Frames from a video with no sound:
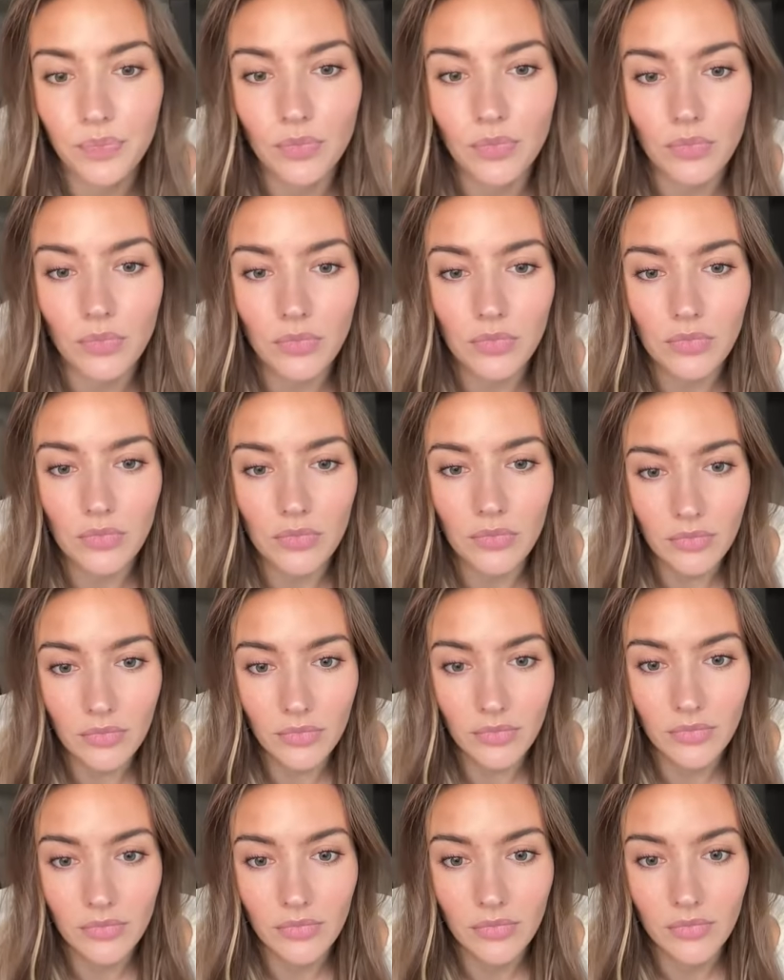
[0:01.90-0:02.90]

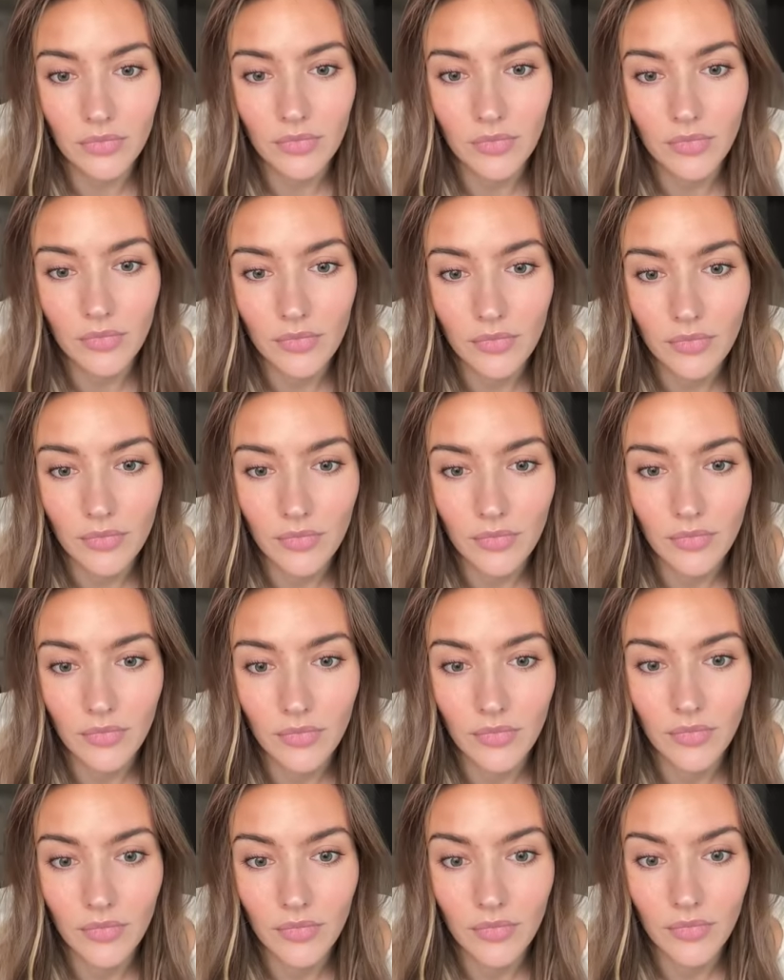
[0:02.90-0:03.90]

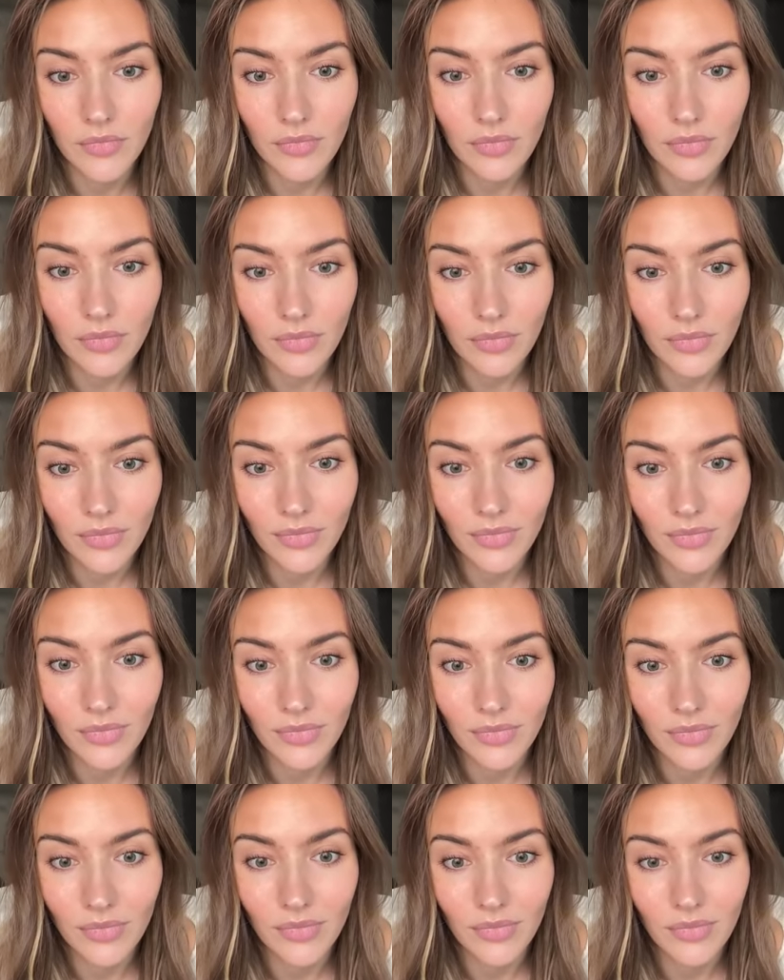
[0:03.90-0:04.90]

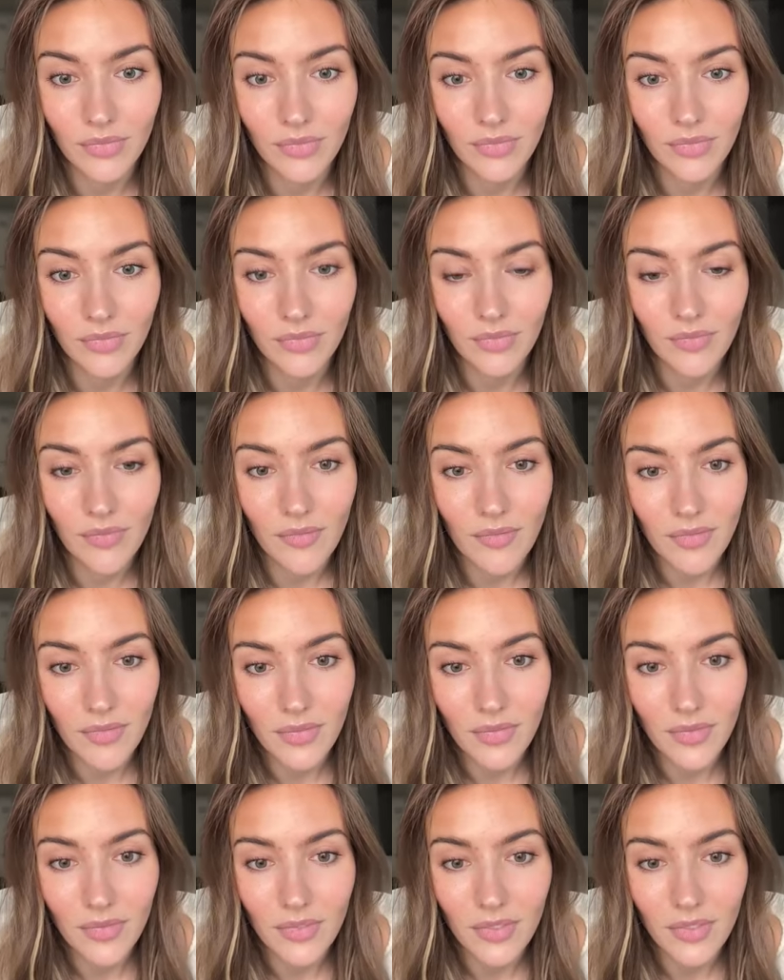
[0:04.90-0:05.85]
No one is speaking in this clip.